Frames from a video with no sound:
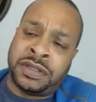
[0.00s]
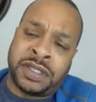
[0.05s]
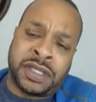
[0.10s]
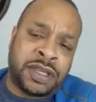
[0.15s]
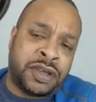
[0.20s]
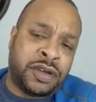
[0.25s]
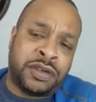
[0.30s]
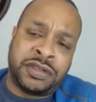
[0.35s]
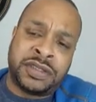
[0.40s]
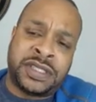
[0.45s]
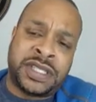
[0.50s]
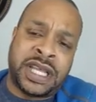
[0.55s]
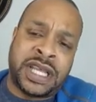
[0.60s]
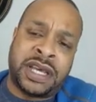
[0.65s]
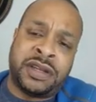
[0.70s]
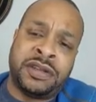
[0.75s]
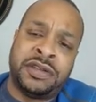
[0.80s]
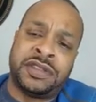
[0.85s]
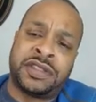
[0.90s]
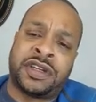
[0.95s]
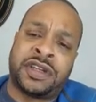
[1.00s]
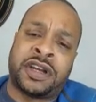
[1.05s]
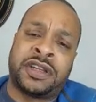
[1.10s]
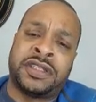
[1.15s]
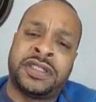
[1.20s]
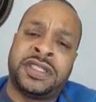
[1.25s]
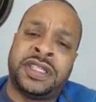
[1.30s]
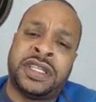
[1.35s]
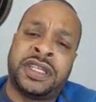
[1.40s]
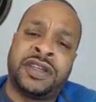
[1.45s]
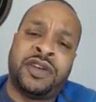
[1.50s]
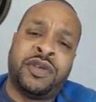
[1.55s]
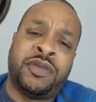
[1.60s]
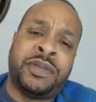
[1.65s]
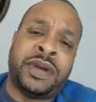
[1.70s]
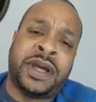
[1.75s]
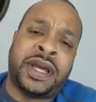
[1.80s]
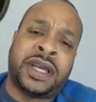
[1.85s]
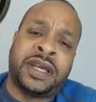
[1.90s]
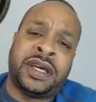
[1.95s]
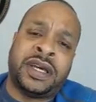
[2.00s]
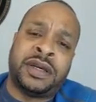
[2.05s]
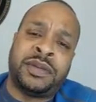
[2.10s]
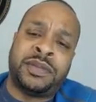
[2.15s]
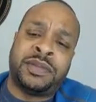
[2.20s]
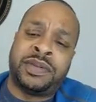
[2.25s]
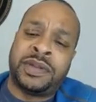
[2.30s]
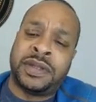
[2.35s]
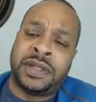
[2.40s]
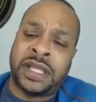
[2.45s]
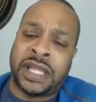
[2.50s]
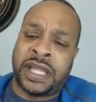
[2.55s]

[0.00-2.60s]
it goes down and you start to see it go back up.